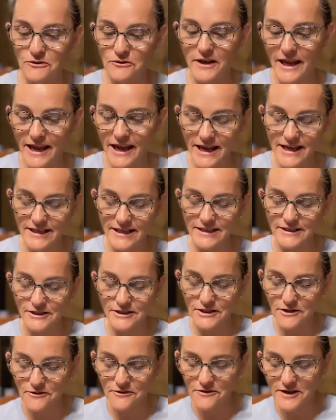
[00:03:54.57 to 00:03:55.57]
You can't
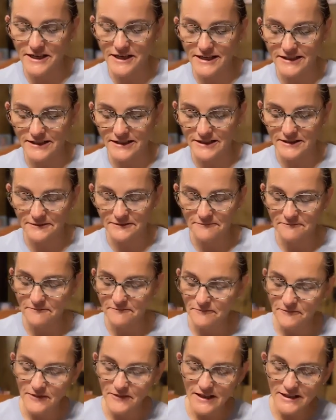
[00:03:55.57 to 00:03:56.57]
do it.
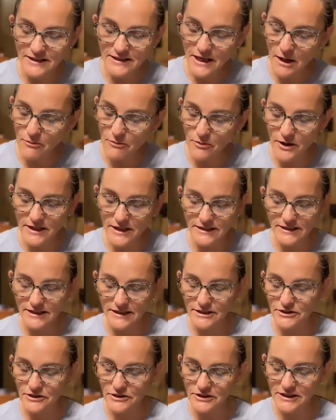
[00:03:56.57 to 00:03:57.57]
Stop
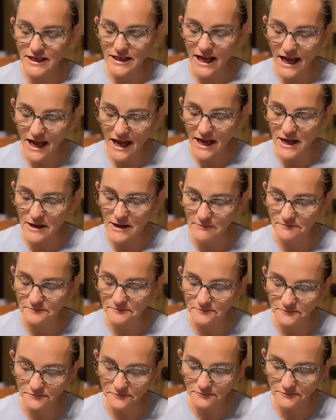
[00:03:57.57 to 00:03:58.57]
wasting your time
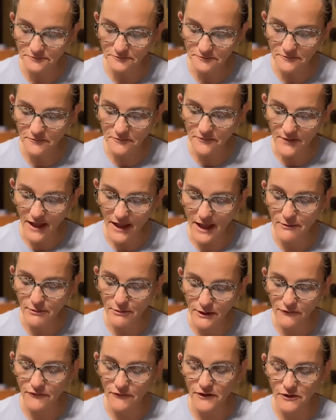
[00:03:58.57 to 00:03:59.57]

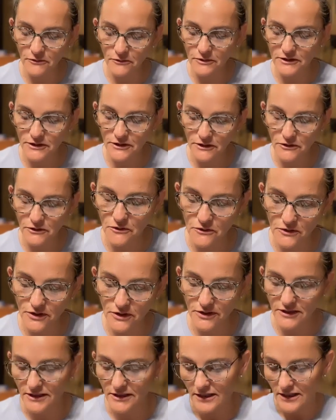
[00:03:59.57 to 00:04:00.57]
and be filled the
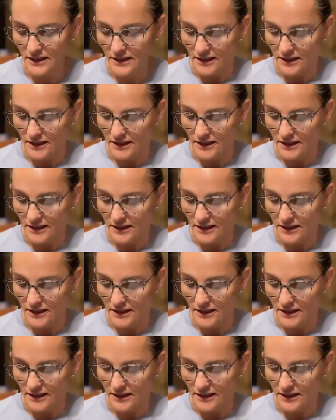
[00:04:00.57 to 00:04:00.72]
Lord.